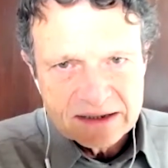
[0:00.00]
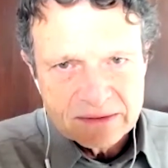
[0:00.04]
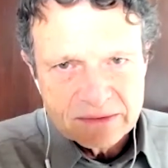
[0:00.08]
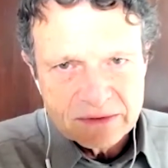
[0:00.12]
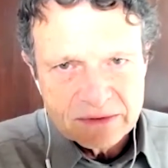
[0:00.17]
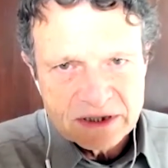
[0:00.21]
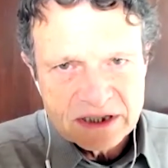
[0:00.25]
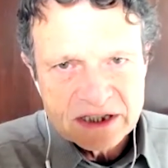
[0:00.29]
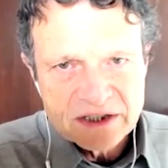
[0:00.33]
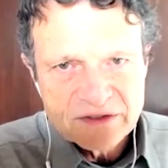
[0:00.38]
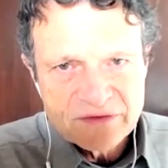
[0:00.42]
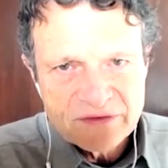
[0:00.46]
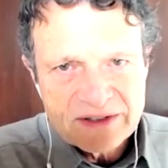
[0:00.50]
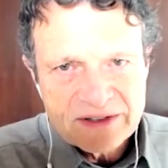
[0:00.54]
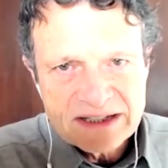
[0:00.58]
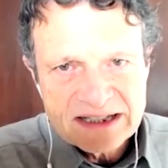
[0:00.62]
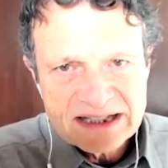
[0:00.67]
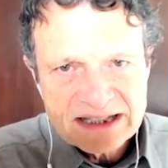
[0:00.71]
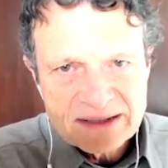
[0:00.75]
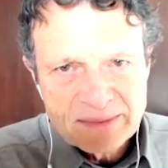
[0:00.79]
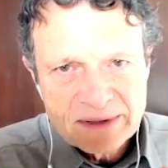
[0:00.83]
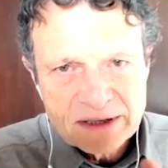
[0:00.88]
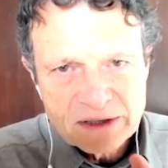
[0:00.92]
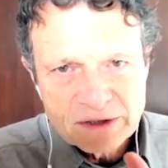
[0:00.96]
which is very
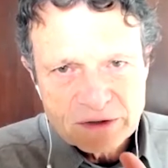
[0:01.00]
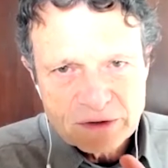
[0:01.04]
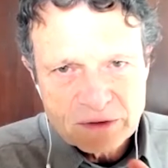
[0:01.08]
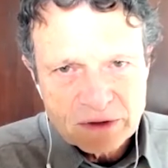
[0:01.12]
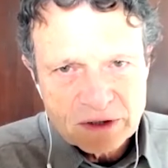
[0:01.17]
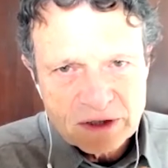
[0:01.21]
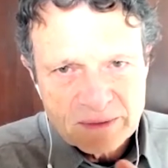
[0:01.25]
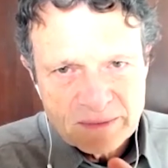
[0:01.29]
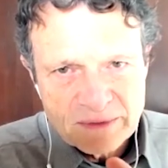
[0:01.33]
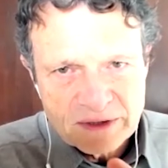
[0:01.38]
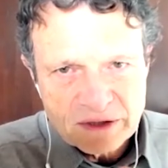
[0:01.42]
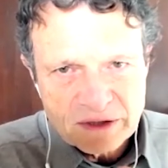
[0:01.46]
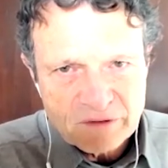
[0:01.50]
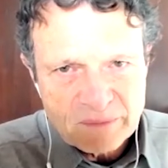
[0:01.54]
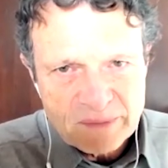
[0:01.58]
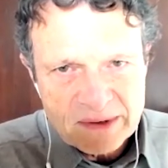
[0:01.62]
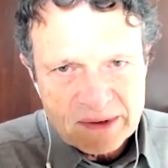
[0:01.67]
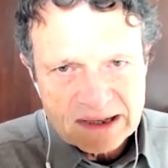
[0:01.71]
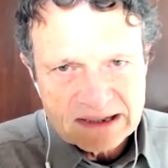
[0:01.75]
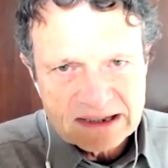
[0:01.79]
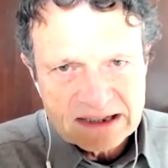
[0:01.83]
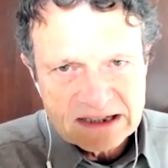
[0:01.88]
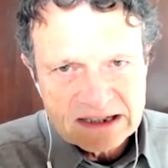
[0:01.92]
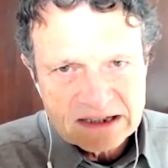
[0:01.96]
similar to a community of
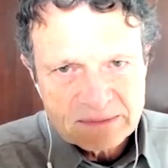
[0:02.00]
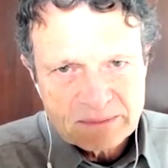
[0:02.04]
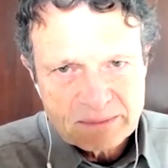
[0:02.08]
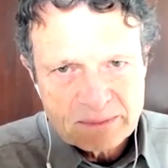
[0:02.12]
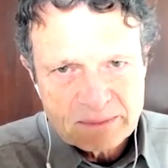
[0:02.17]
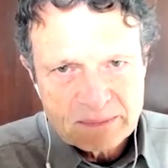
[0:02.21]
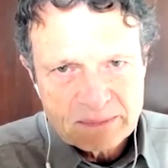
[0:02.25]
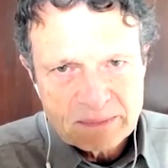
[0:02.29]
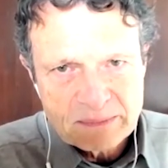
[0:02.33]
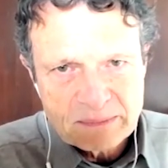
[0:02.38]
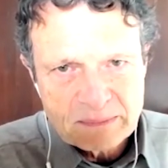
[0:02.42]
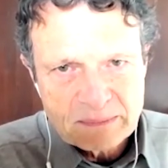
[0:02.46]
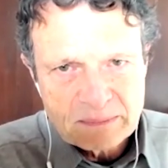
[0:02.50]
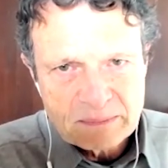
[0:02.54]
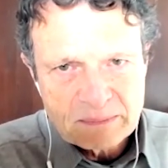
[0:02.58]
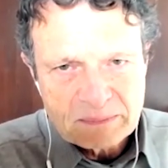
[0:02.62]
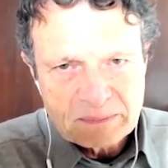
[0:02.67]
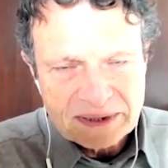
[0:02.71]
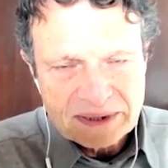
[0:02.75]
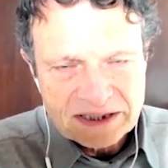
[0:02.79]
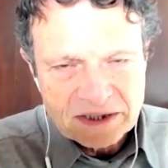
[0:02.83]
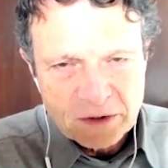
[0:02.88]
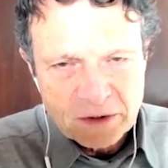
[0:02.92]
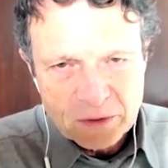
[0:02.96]
practice,
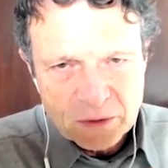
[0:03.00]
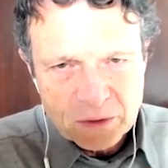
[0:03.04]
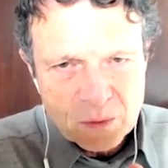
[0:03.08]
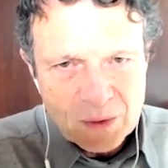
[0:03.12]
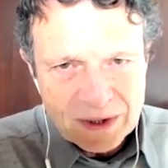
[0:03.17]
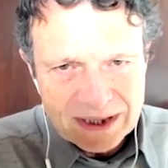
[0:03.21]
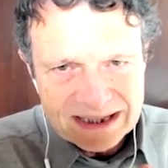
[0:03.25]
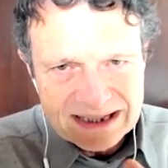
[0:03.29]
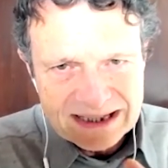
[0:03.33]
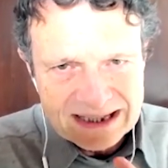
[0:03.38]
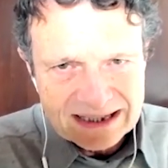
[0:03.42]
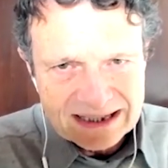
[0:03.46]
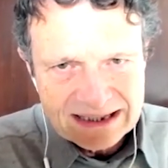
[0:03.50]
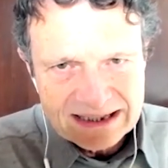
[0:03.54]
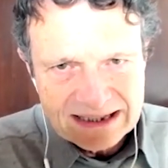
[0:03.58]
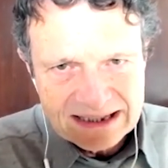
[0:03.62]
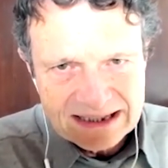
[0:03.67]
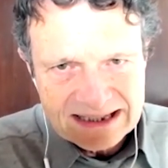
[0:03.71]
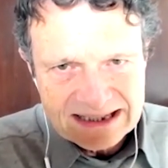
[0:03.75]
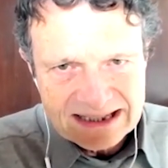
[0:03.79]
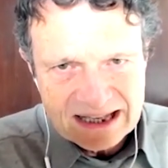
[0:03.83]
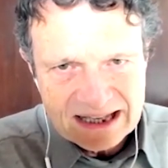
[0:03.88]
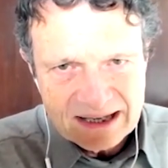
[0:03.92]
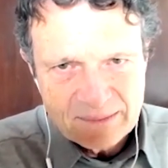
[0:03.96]
but not quite exactly the
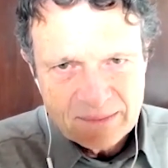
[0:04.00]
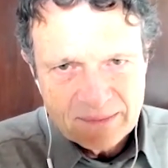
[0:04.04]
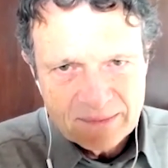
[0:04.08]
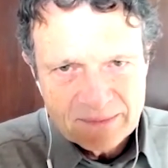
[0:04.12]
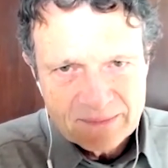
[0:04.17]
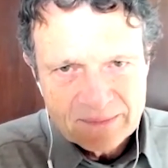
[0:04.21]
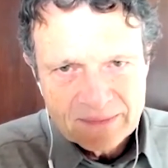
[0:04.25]
same.